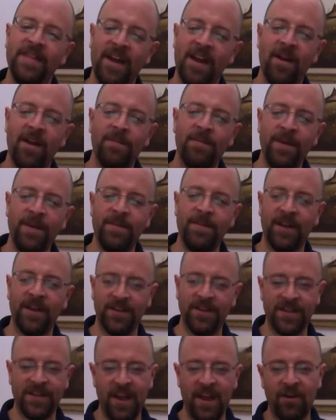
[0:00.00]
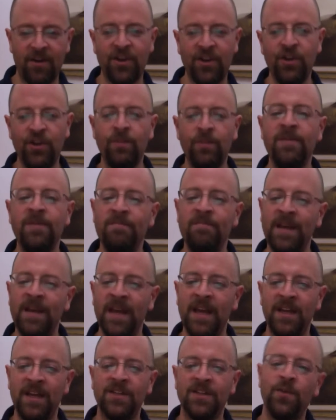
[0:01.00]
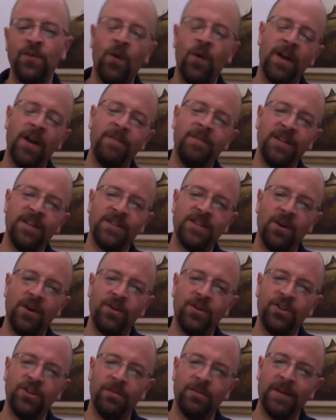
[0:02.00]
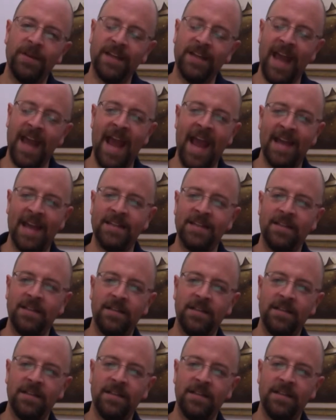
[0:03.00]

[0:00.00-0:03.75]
therapy because they are human beings who want to be social but can't.